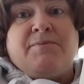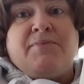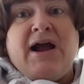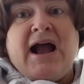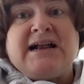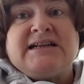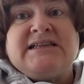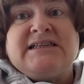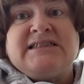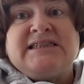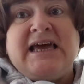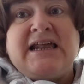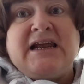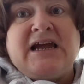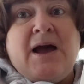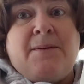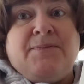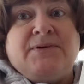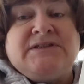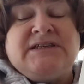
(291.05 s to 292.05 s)
Practice that a
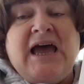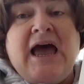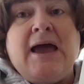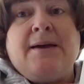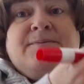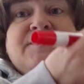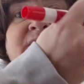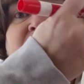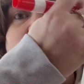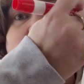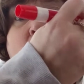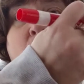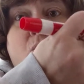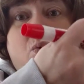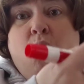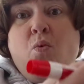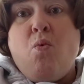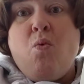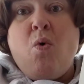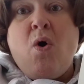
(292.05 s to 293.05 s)
couple times.
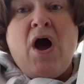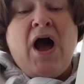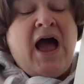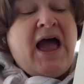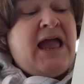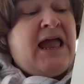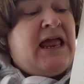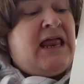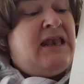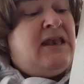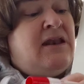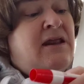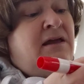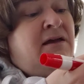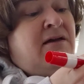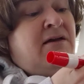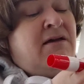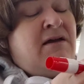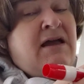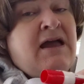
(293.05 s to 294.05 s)
1
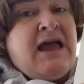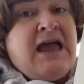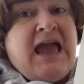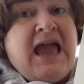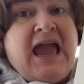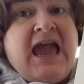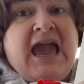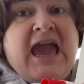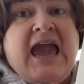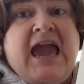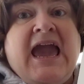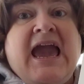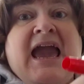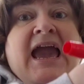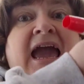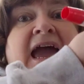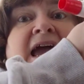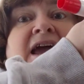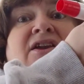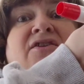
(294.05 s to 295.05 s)

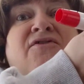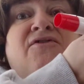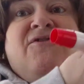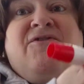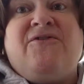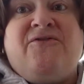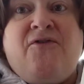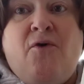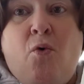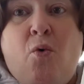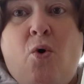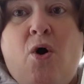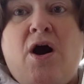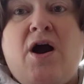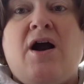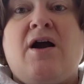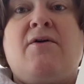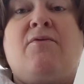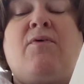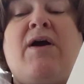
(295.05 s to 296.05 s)
and 4.